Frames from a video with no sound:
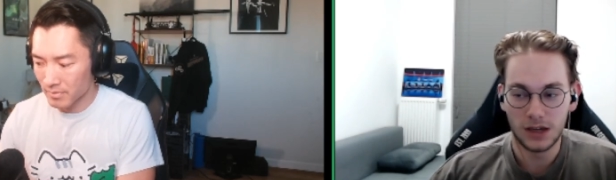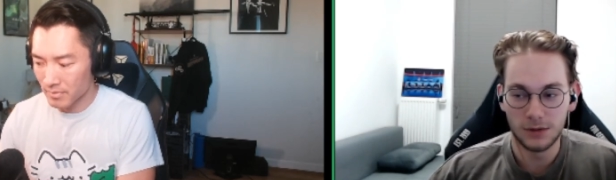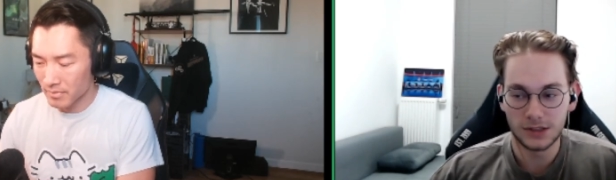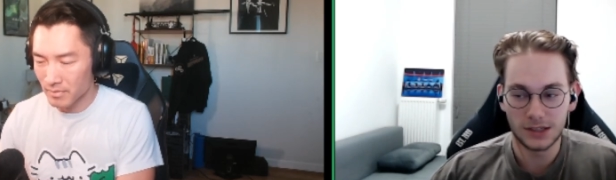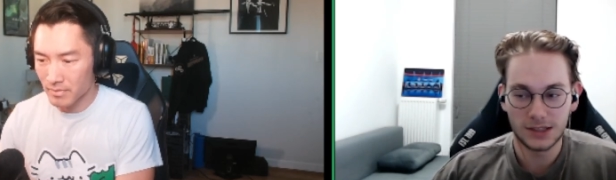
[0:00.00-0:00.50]
Speaker 1: I'm
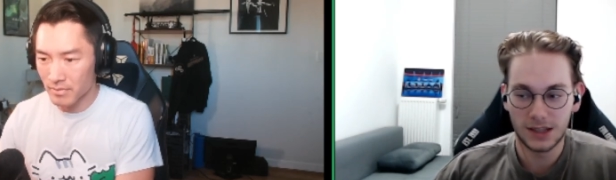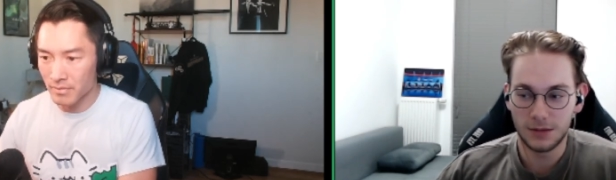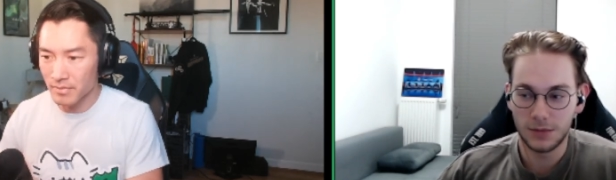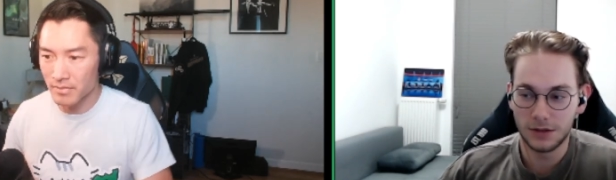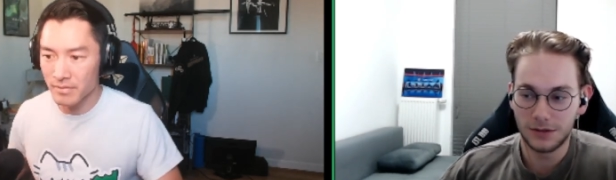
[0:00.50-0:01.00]
also excited
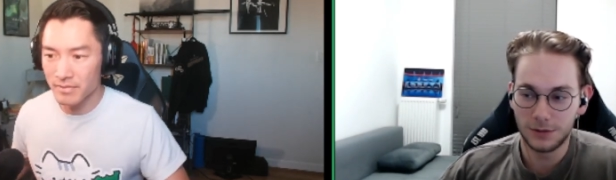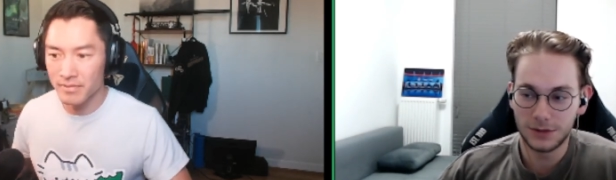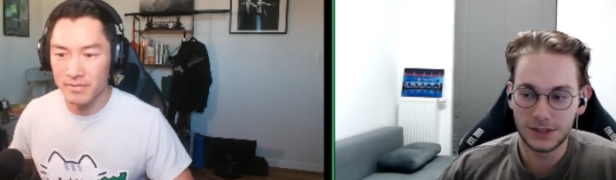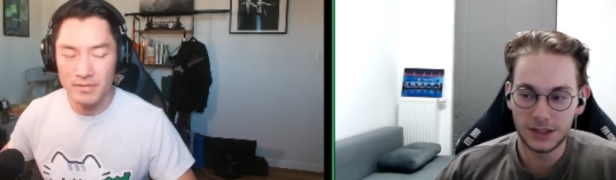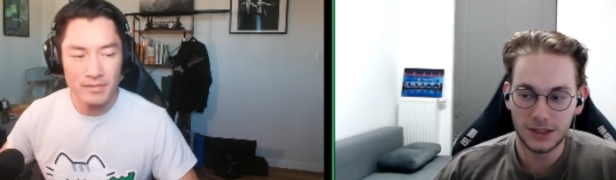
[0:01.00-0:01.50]
about to
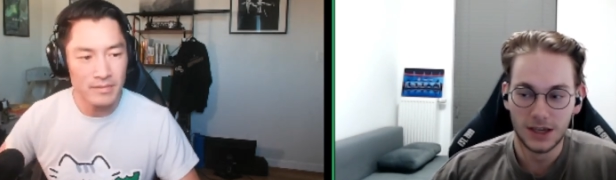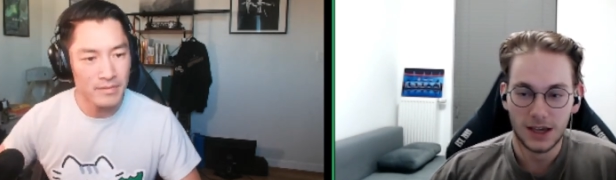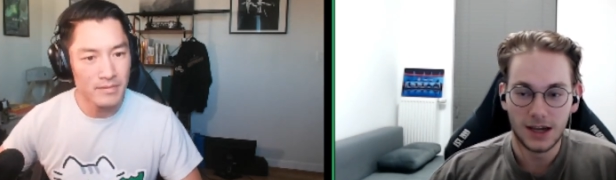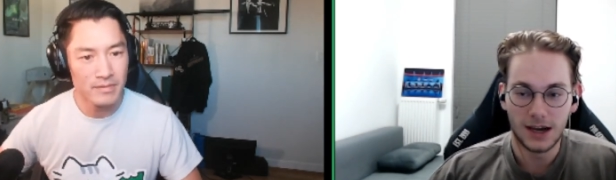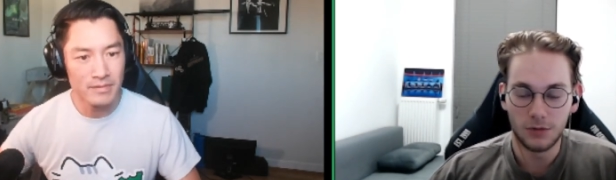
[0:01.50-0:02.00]
see
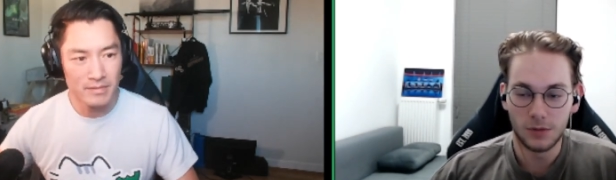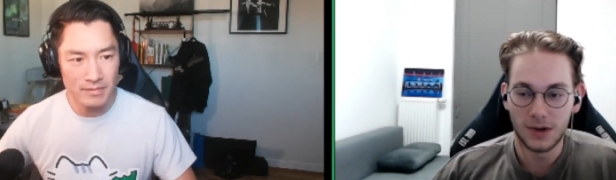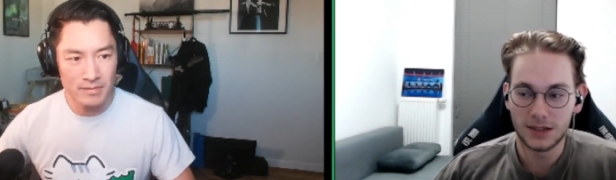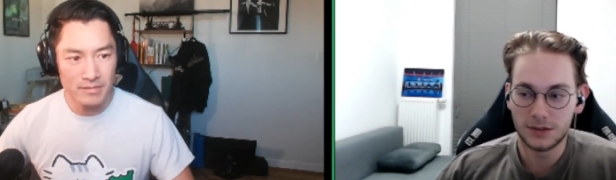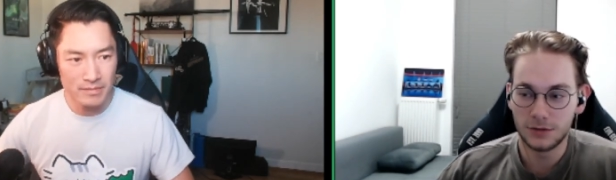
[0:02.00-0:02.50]
how will
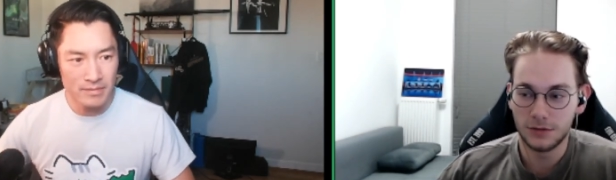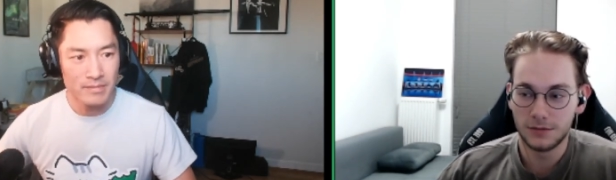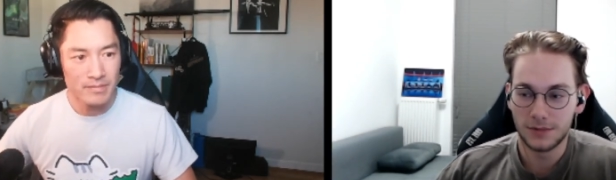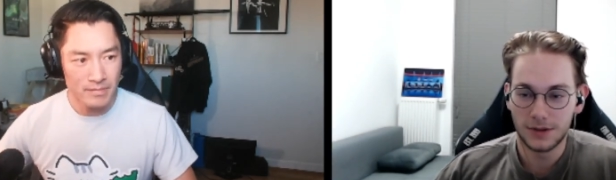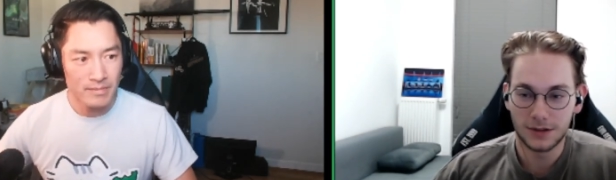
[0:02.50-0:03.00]
Massu do
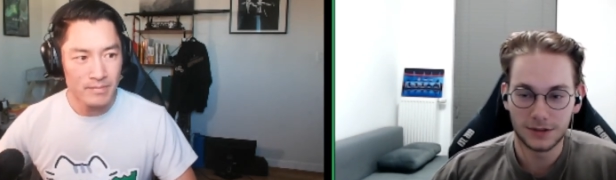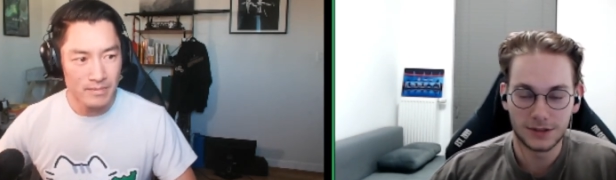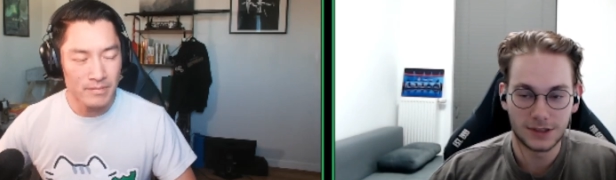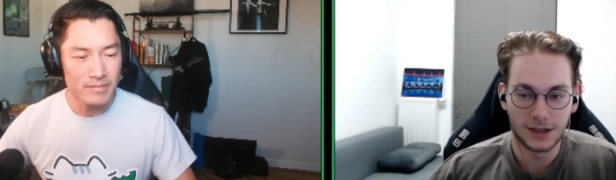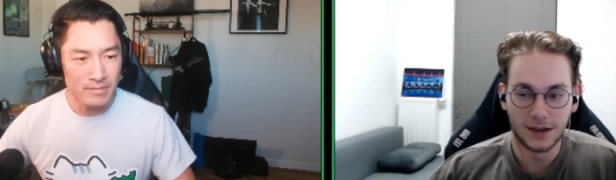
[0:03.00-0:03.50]

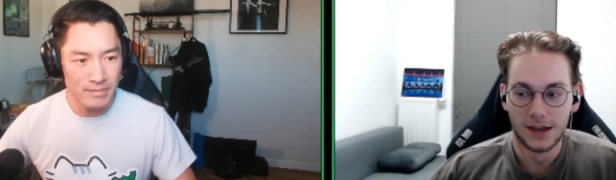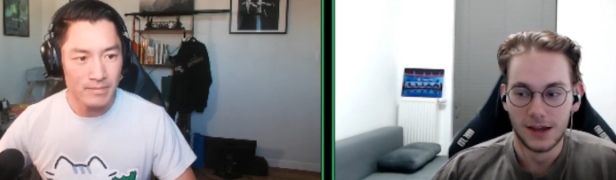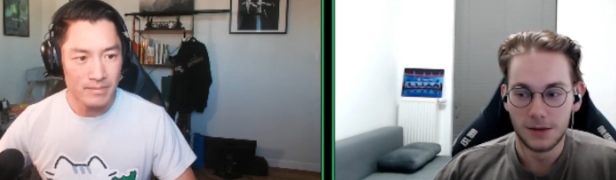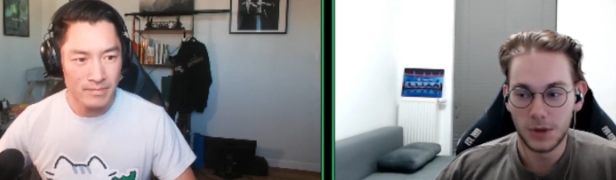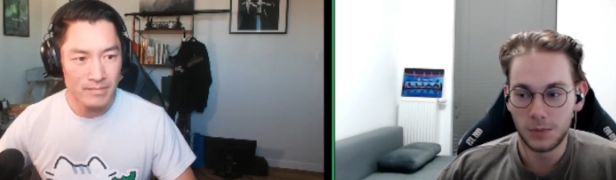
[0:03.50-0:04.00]
because uh, mm-hmm. uh,
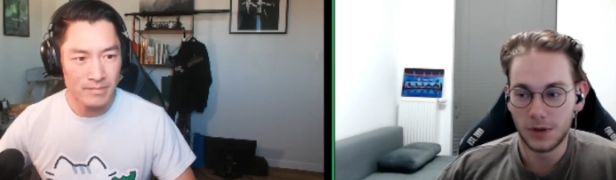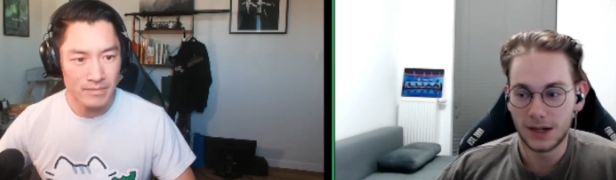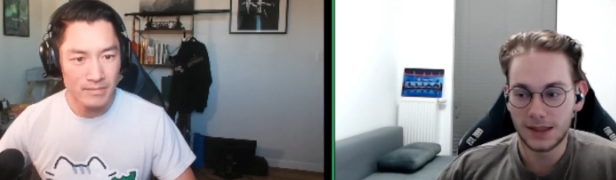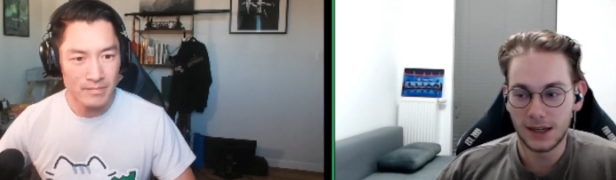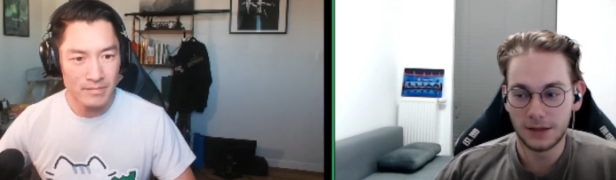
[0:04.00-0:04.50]
people are
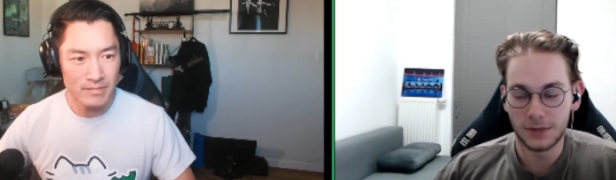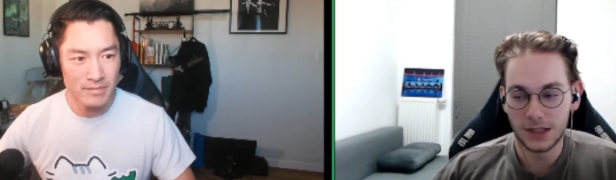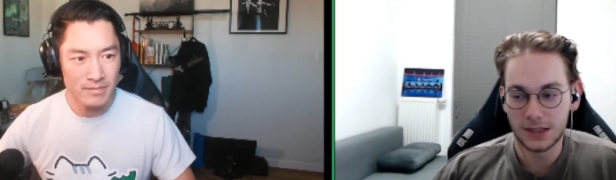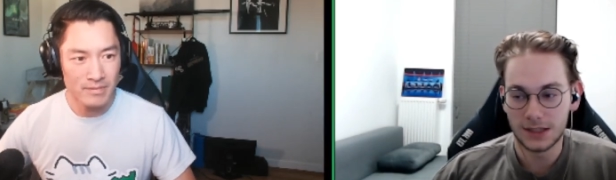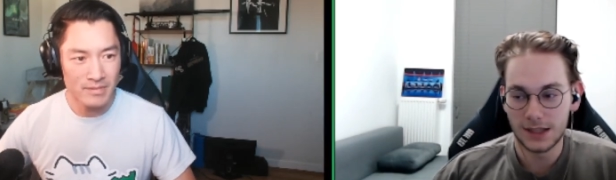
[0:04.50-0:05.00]
telling me
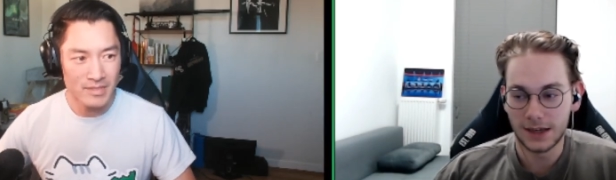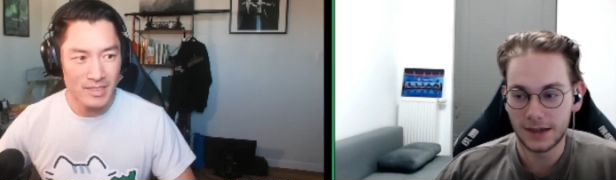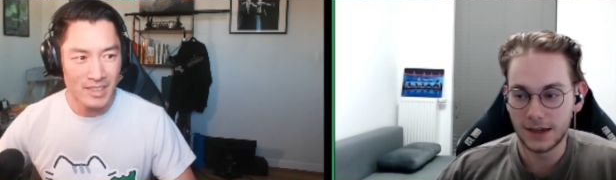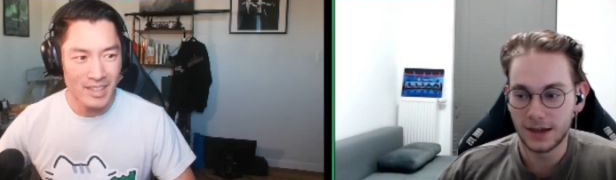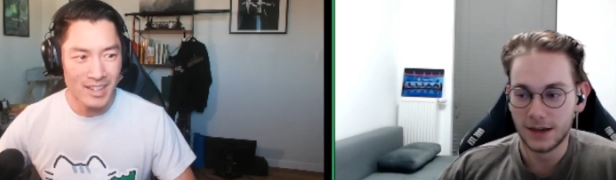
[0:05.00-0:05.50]
that he's like
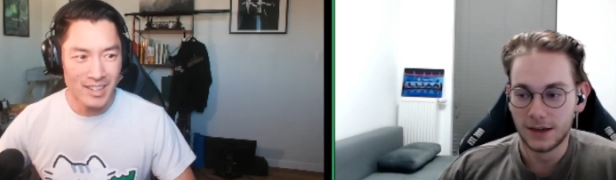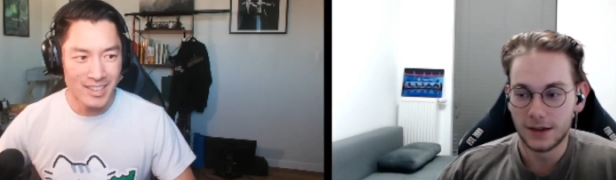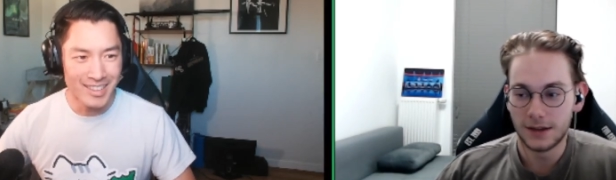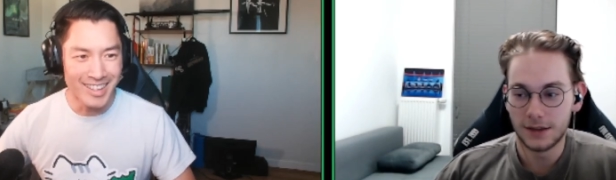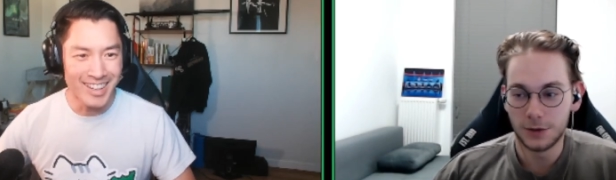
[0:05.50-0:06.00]
a
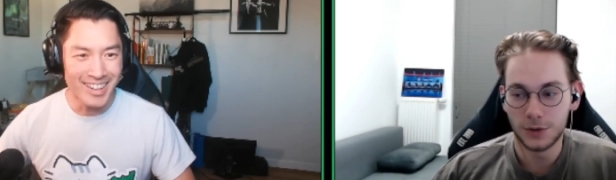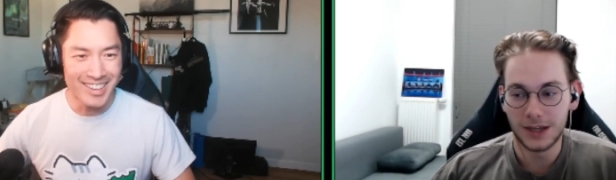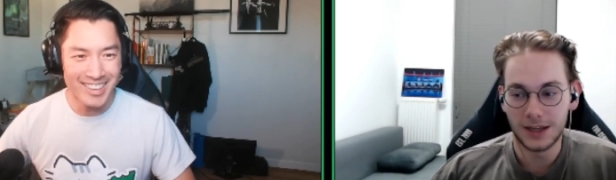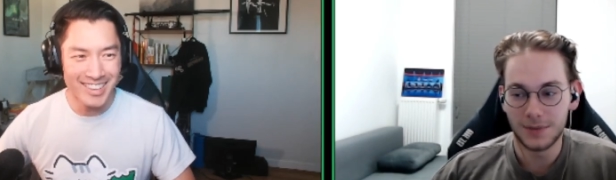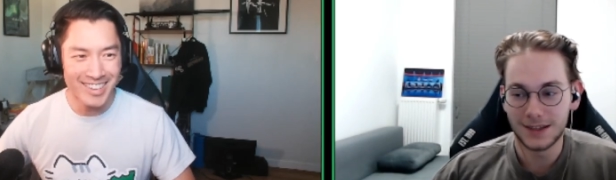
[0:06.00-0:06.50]
yeah. new
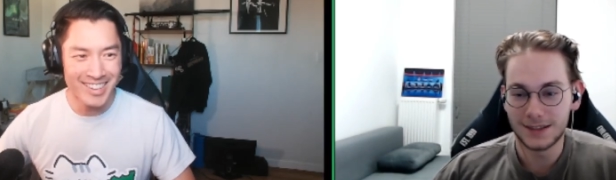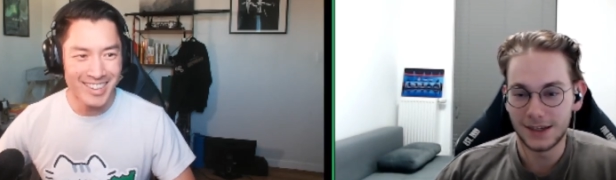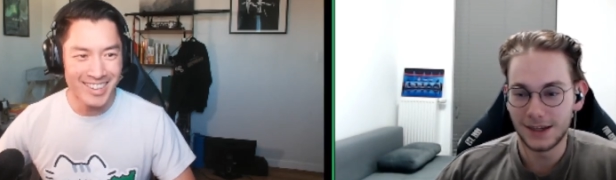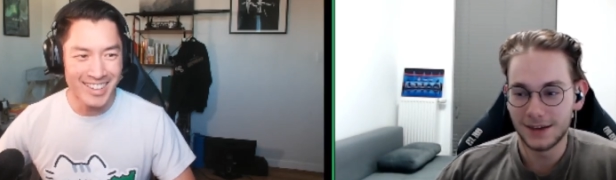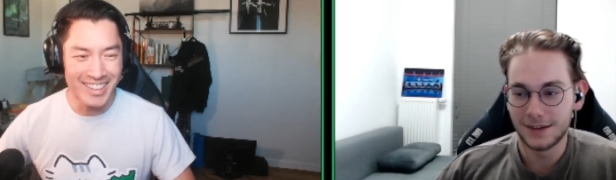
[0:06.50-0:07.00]
Danny basically.